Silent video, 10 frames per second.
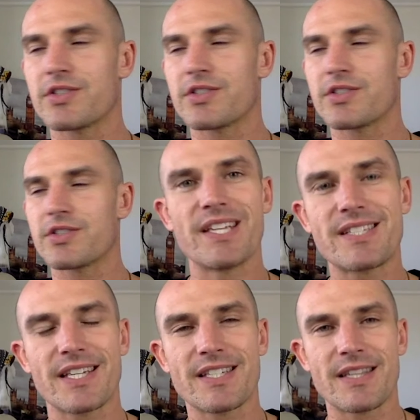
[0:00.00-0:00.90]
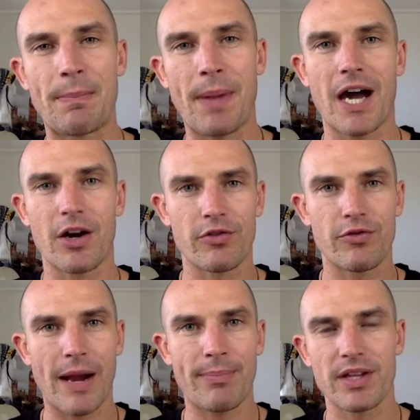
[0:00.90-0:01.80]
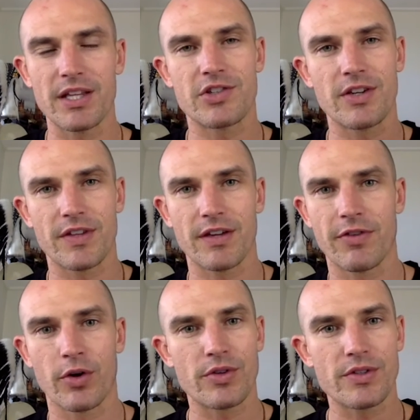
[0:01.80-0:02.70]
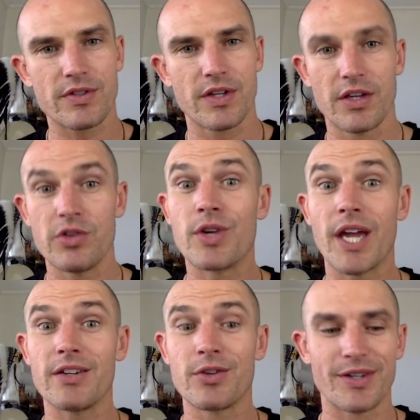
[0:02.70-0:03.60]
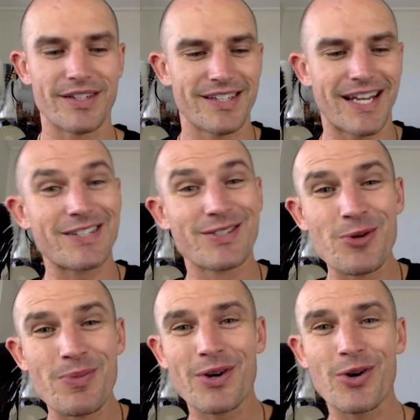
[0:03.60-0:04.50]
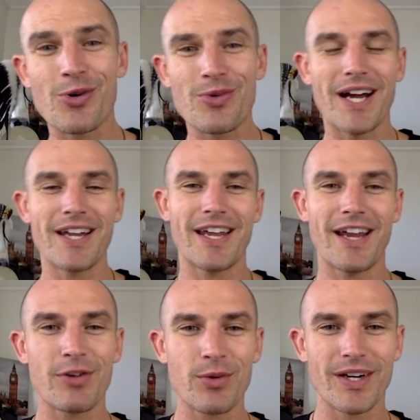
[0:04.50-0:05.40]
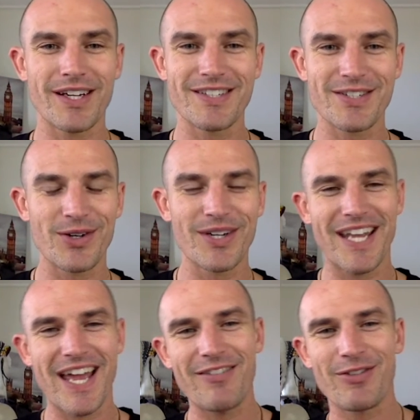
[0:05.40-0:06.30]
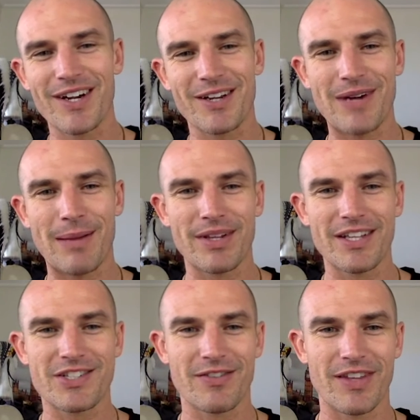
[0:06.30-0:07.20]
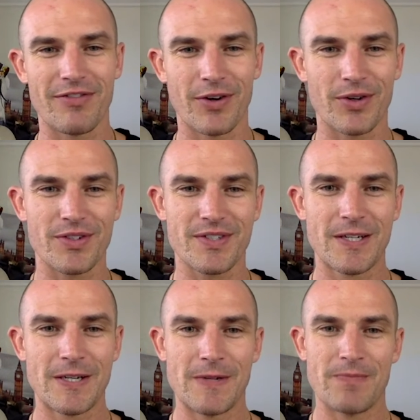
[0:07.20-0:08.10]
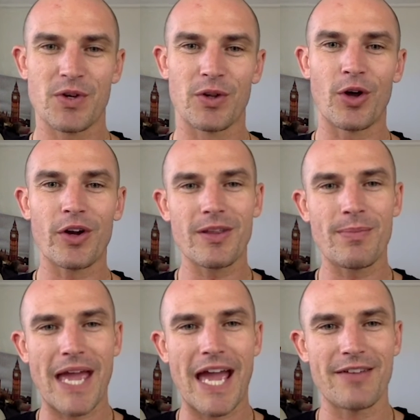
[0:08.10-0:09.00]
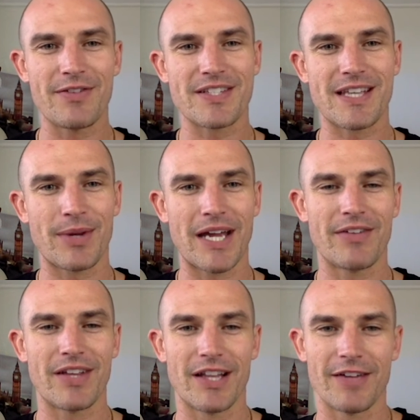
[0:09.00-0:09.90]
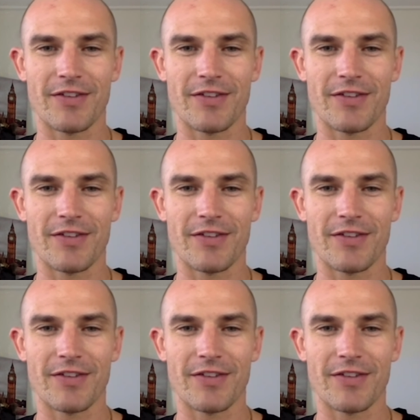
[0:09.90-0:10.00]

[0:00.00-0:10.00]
This is the power of rapidly shifting focus. You can do it. That's super cool, right? Everyone can do it. Everyone can rapidly shift their focus. So a lot of the behaviors that we have in life,